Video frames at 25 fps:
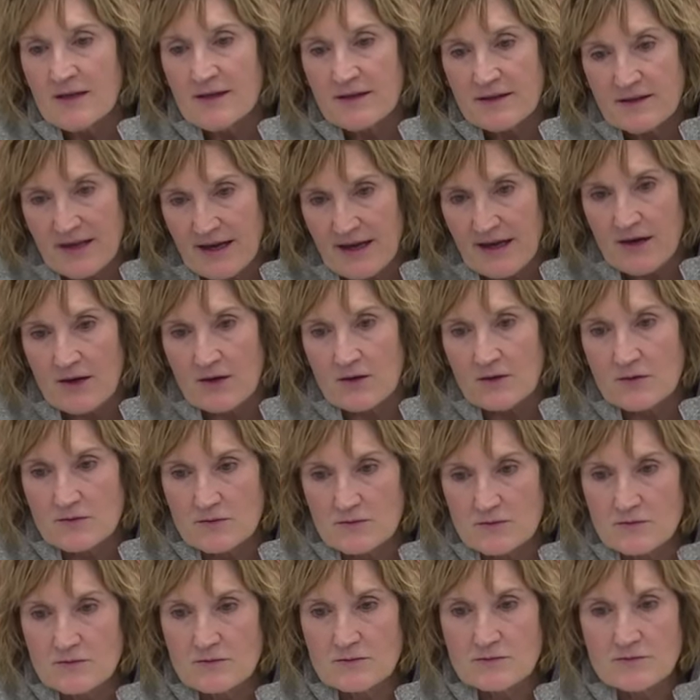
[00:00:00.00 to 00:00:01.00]
Now,
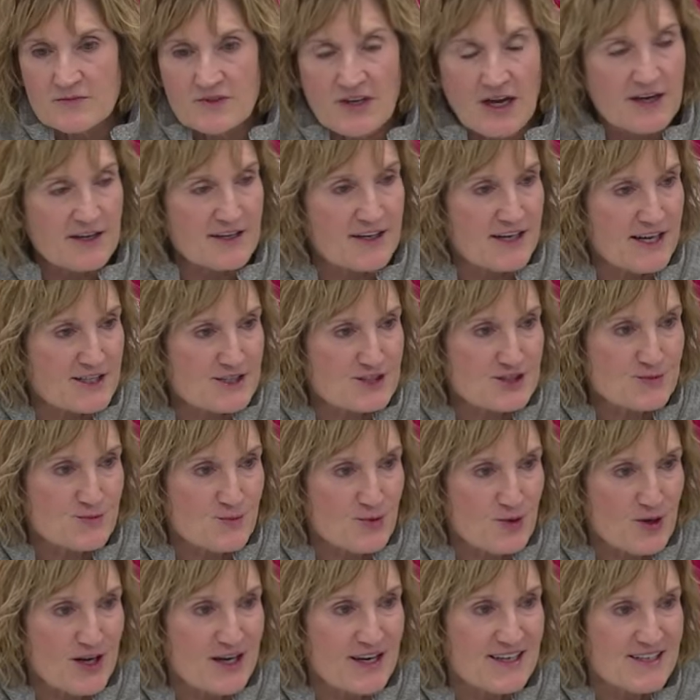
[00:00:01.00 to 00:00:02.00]
got to catch some
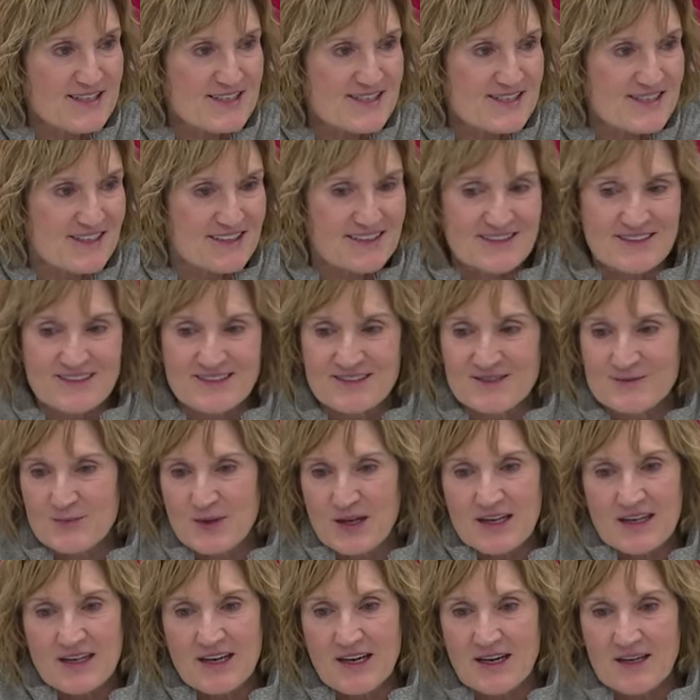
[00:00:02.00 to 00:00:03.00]
breaks and
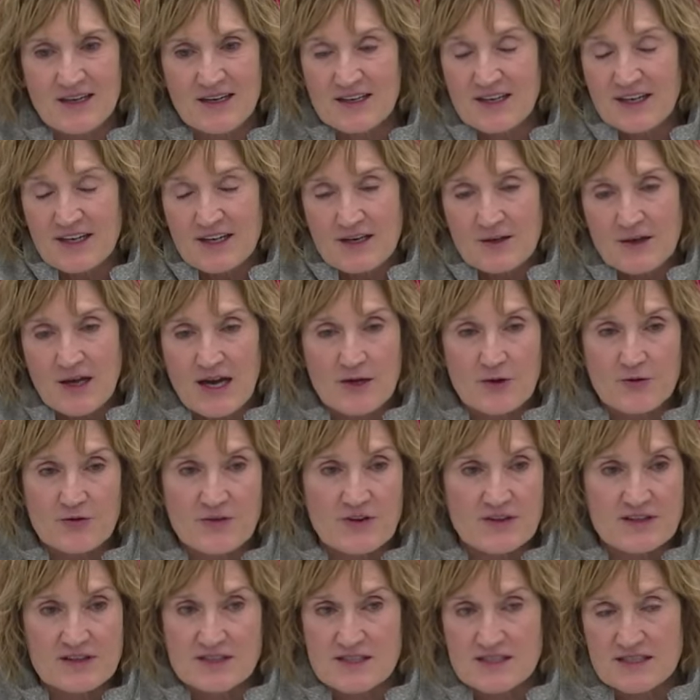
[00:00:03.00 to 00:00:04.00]
but I, again, I don't
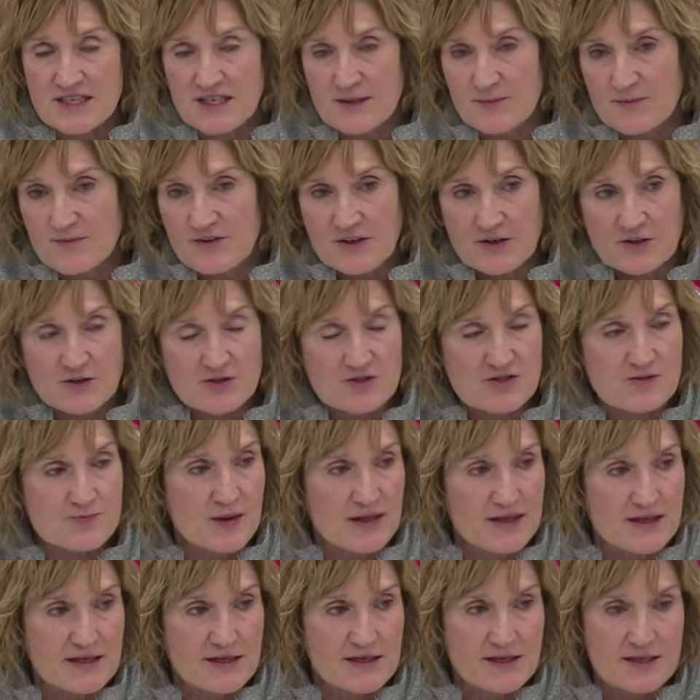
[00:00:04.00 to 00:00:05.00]
think this team fears
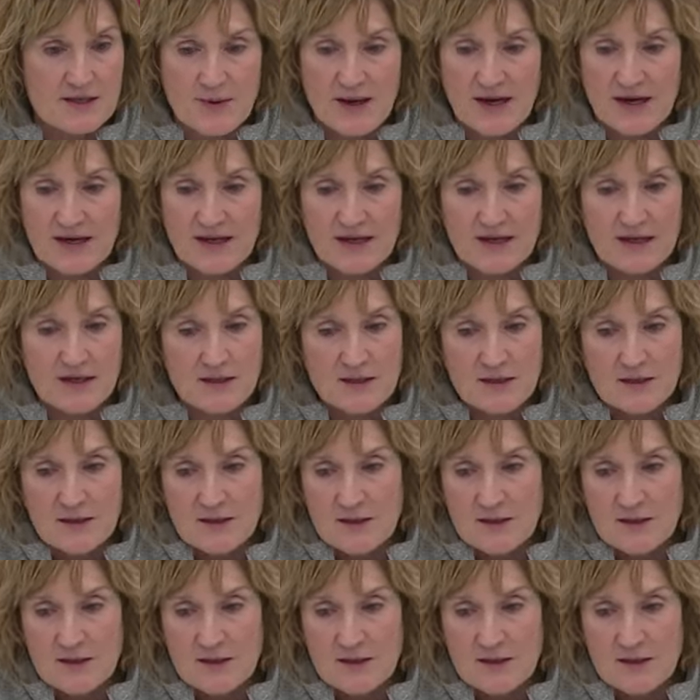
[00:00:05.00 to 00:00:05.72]
playing anybody.